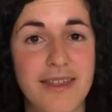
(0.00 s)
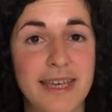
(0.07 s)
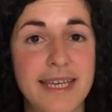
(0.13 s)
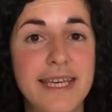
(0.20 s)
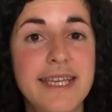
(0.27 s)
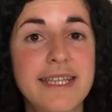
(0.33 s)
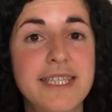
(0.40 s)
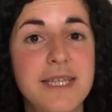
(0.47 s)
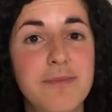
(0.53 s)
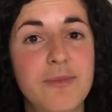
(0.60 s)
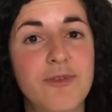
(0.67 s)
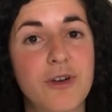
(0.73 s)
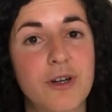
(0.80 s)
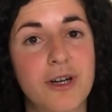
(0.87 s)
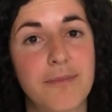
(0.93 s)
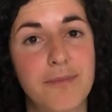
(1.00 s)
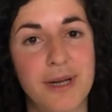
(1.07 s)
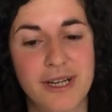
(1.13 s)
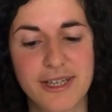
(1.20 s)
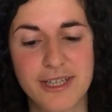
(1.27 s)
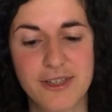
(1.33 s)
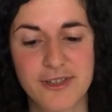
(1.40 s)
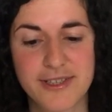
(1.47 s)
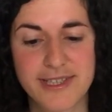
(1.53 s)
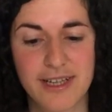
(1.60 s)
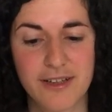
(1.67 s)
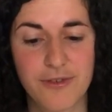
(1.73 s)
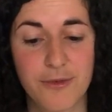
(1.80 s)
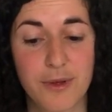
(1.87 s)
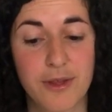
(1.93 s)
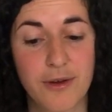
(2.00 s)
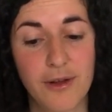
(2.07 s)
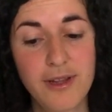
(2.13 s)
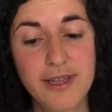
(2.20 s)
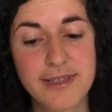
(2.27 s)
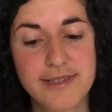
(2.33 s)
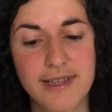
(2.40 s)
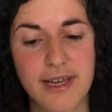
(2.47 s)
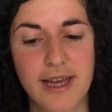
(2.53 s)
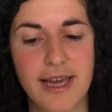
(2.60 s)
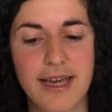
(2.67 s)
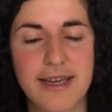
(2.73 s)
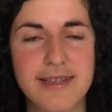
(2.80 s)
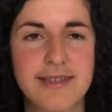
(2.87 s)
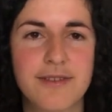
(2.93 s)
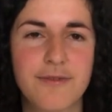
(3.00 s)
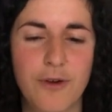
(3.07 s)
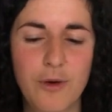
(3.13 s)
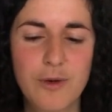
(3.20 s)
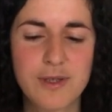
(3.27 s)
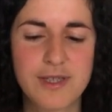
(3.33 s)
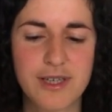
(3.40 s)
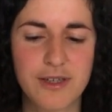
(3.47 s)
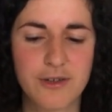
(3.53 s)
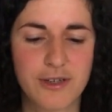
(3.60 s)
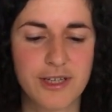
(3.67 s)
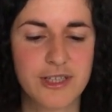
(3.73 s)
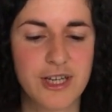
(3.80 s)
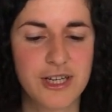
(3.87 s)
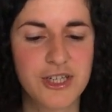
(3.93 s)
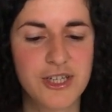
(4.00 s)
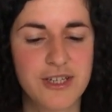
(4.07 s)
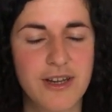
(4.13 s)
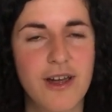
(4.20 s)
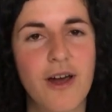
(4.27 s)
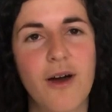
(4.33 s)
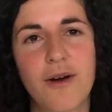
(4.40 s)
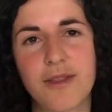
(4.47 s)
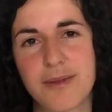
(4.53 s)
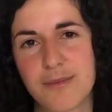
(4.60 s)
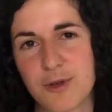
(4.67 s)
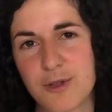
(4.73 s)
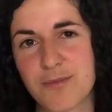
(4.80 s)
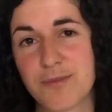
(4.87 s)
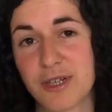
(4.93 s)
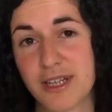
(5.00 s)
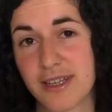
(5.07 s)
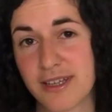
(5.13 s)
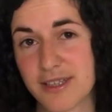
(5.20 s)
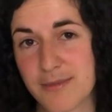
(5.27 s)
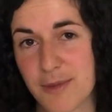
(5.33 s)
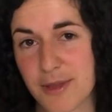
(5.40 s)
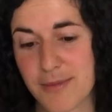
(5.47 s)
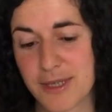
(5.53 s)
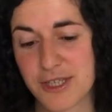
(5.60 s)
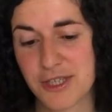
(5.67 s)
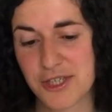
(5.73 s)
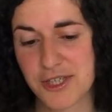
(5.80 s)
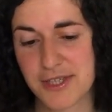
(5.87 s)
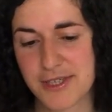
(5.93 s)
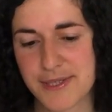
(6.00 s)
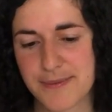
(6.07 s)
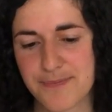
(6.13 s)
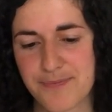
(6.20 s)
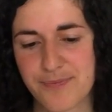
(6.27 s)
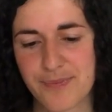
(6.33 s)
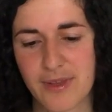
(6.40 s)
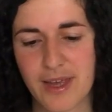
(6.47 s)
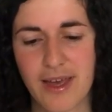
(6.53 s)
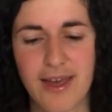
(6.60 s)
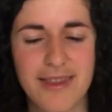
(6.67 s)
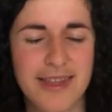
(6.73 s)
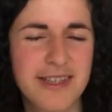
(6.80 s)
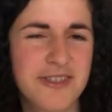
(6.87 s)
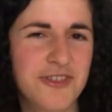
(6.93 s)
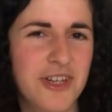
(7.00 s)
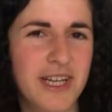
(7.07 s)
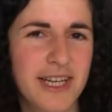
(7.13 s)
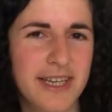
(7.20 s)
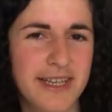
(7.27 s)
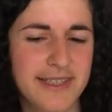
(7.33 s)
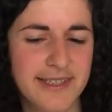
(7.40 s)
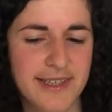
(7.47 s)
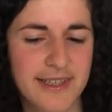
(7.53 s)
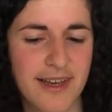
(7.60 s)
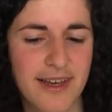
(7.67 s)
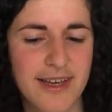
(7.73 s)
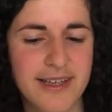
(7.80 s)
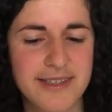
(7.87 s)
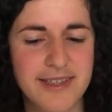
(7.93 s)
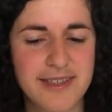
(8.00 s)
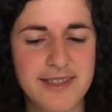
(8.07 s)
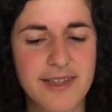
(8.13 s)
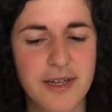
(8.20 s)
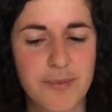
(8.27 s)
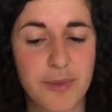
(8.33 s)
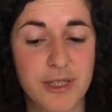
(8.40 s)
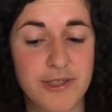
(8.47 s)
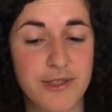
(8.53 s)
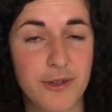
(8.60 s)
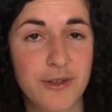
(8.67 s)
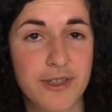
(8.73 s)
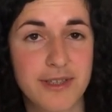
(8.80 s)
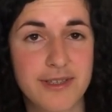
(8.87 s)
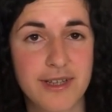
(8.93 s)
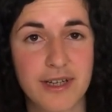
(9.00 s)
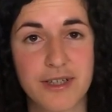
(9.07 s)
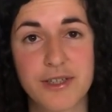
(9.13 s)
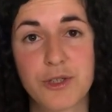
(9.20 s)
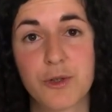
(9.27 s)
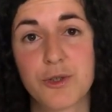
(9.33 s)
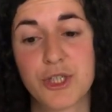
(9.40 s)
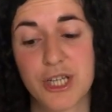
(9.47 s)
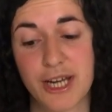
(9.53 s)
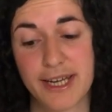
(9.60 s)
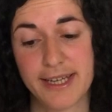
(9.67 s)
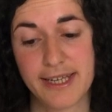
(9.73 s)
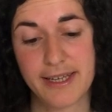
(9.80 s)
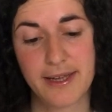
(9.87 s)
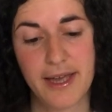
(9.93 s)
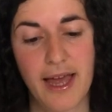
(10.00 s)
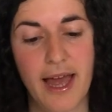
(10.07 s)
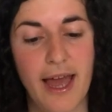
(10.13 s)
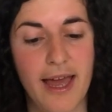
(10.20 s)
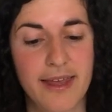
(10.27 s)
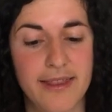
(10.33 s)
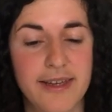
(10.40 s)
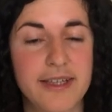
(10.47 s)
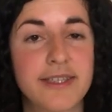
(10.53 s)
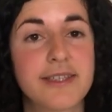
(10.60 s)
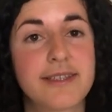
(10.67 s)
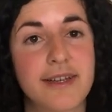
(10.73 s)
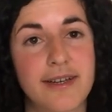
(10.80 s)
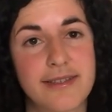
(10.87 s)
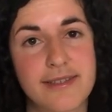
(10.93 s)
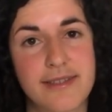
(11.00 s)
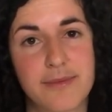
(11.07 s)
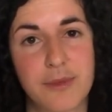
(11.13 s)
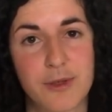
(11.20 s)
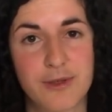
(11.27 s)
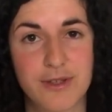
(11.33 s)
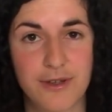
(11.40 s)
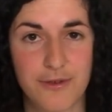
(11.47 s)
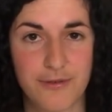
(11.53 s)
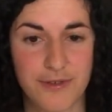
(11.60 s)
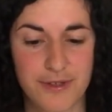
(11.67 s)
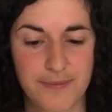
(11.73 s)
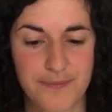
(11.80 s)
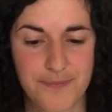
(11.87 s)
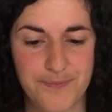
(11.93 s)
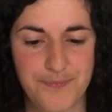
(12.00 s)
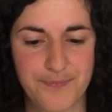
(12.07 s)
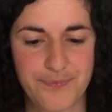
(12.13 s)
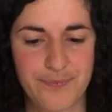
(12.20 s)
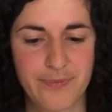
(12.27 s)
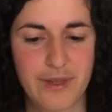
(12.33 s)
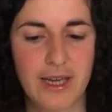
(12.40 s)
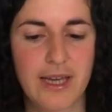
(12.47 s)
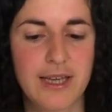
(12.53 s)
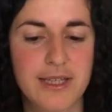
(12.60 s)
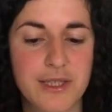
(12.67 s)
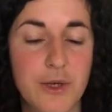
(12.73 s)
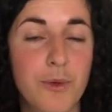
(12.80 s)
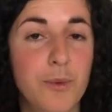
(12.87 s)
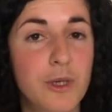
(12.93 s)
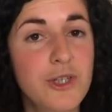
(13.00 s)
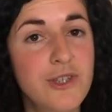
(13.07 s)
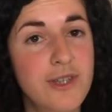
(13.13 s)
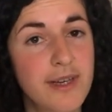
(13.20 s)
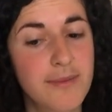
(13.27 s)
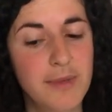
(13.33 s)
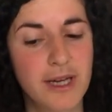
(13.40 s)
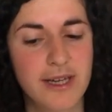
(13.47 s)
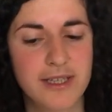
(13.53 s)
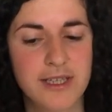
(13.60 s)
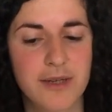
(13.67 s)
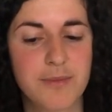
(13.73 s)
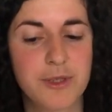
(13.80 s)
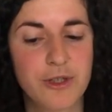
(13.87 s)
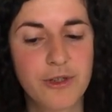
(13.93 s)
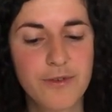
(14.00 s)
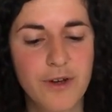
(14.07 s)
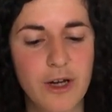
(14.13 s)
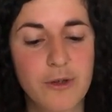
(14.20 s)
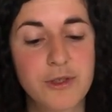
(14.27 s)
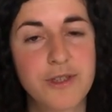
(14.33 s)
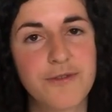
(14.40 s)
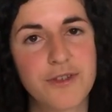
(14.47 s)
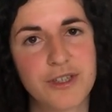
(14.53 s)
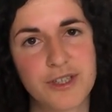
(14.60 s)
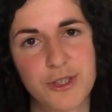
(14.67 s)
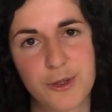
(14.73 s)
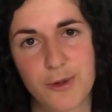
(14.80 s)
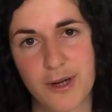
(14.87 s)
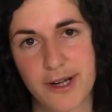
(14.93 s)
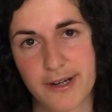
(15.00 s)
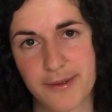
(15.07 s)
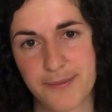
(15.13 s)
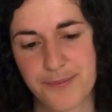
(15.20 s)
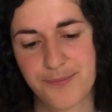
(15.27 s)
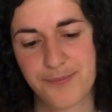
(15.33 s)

The key tip for comparing yourself with colleagues is in focusing your attention on the most brilliant mathematicians. That's really easy since their personas are so shiny and they are discussed the most often. So watch them and observe how different you are.